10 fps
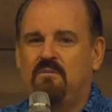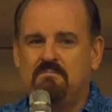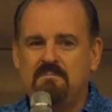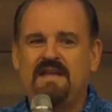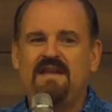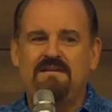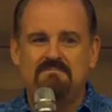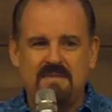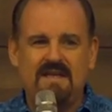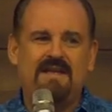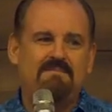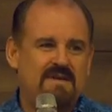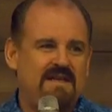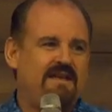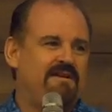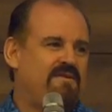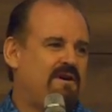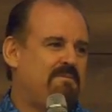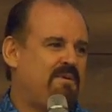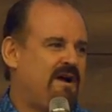many, many, many of
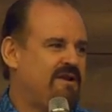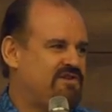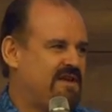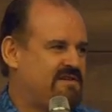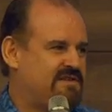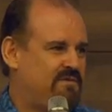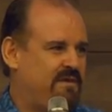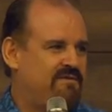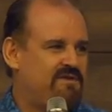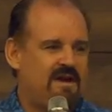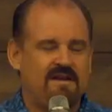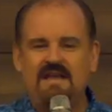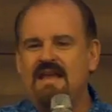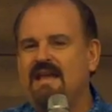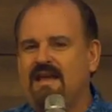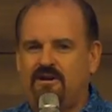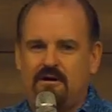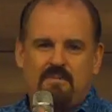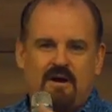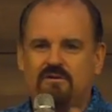our projects that we've done and
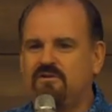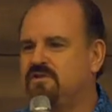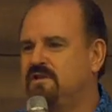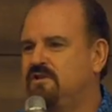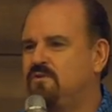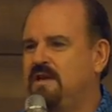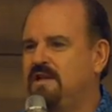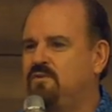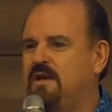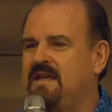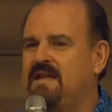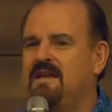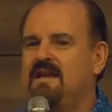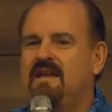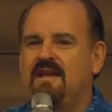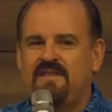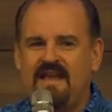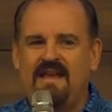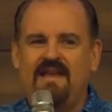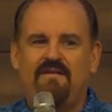our partners in the 2020,
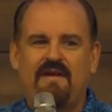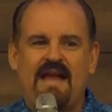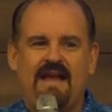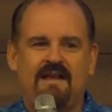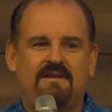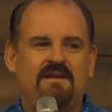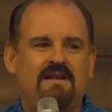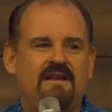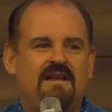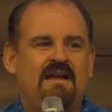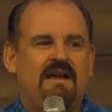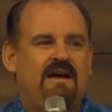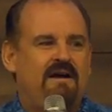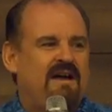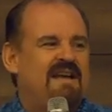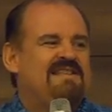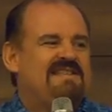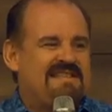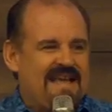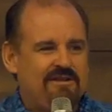they have had uh,
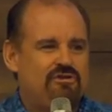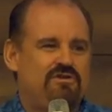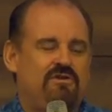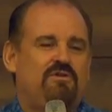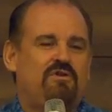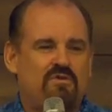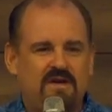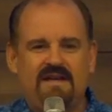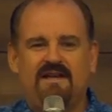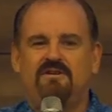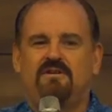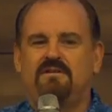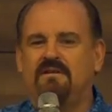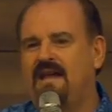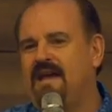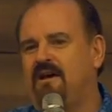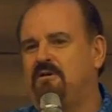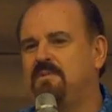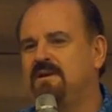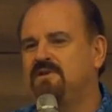essential, critical
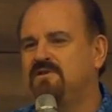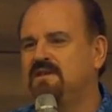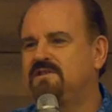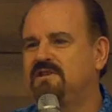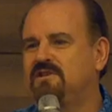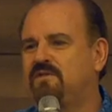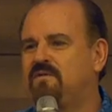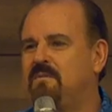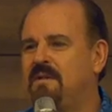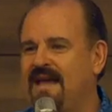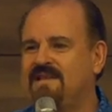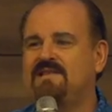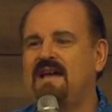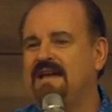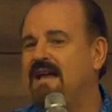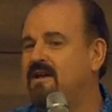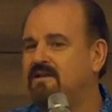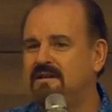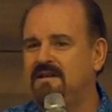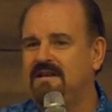help and assistance from SIL.